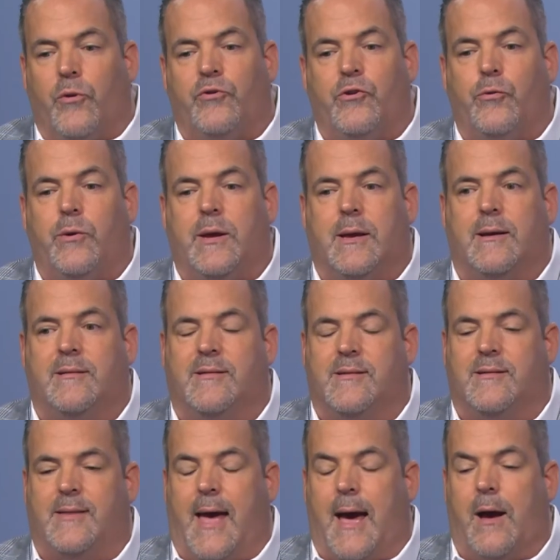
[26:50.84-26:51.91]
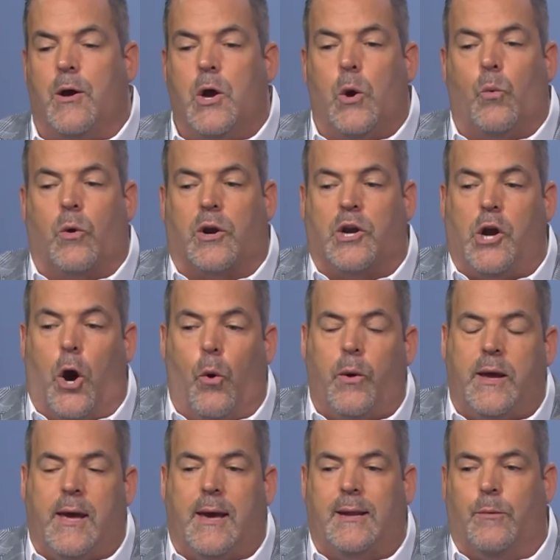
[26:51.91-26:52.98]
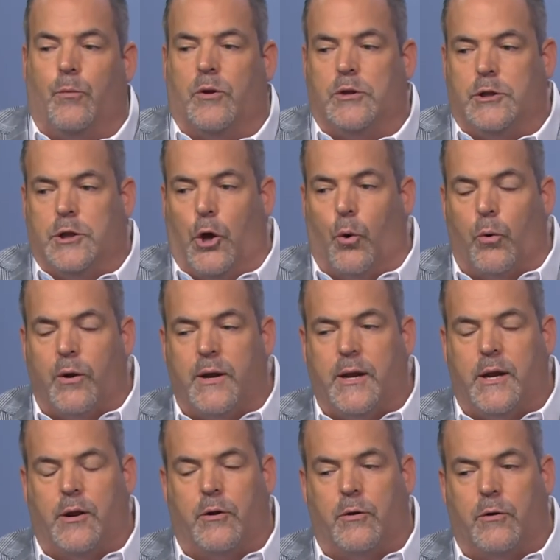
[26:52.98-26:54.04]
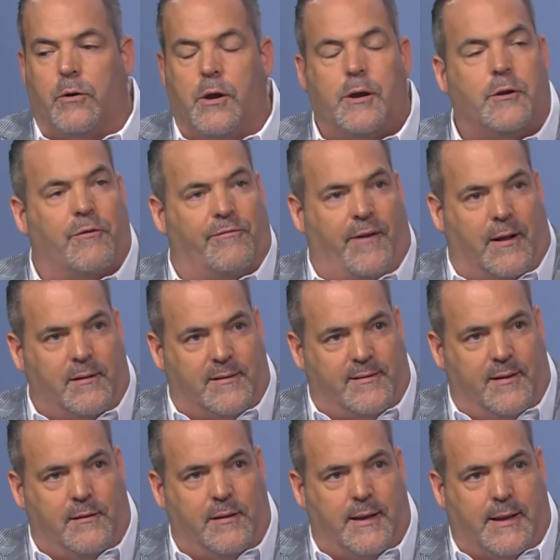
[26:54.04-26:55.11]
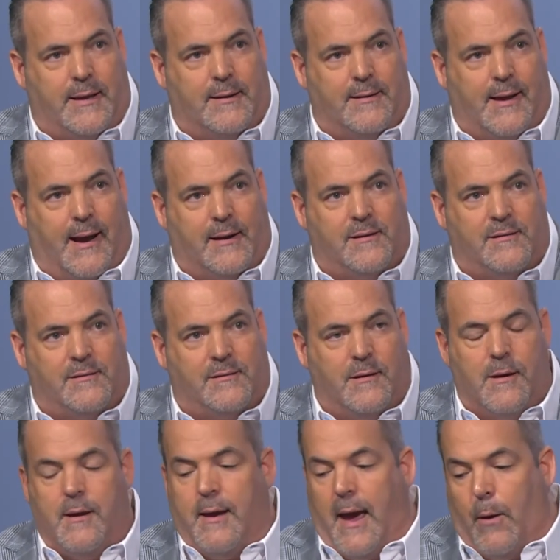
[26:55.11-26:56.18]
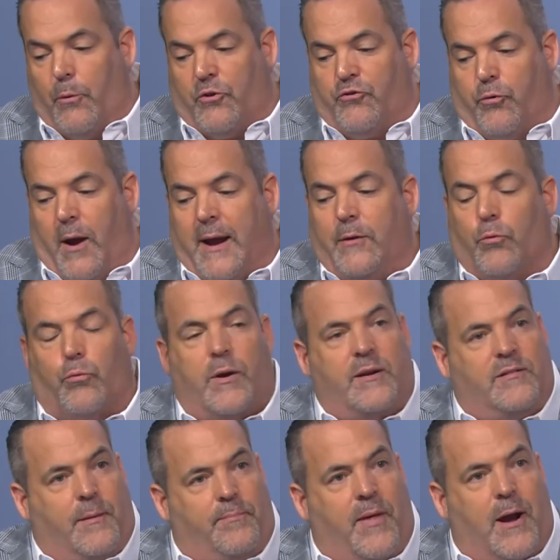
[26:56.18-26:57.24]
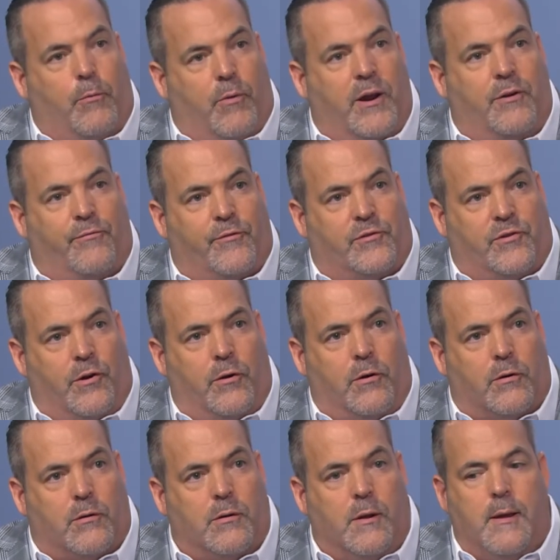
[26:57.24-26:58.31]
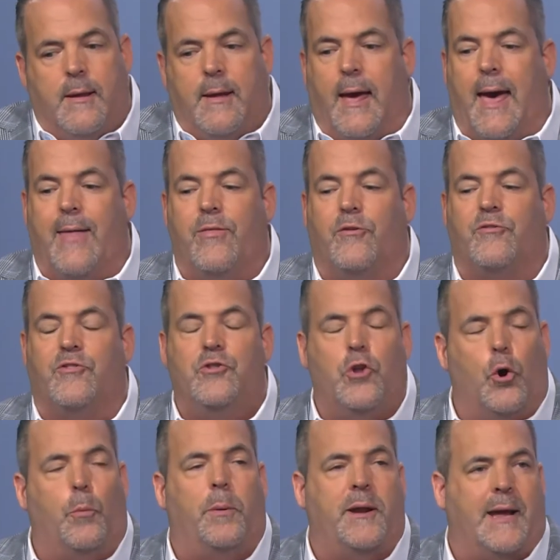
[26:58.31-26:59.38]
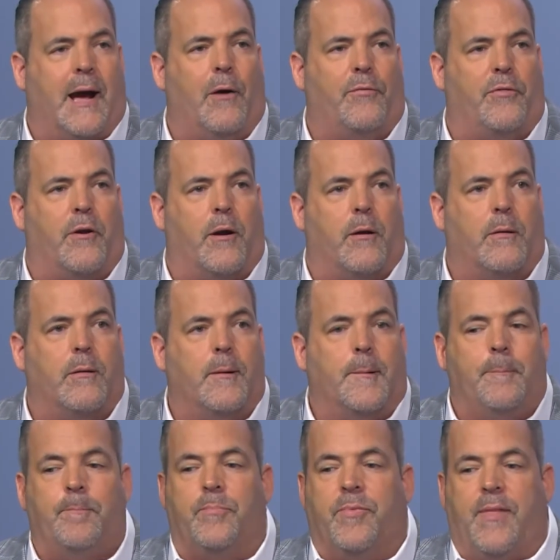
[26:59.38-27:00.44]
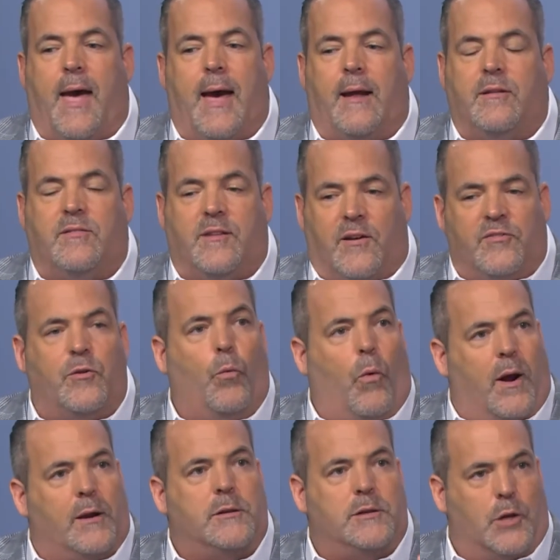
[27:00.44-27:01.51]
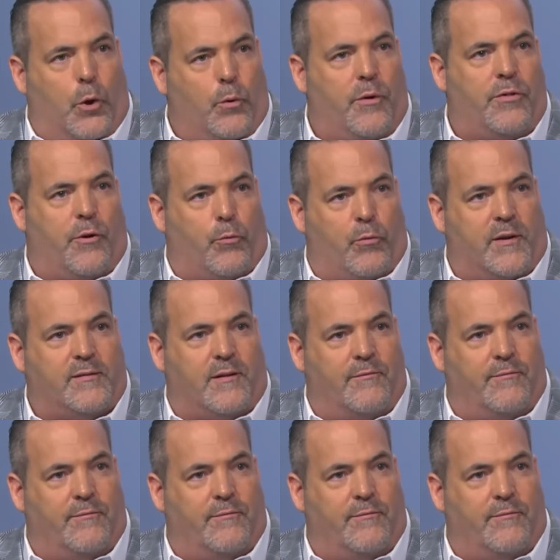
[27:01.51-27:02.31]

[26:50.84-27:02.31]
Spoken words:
doing is that we're going in and we're lowering your volatility index and we're trying to raise up that rate of return. And there's nobody out there that doesn't want to lower their risk and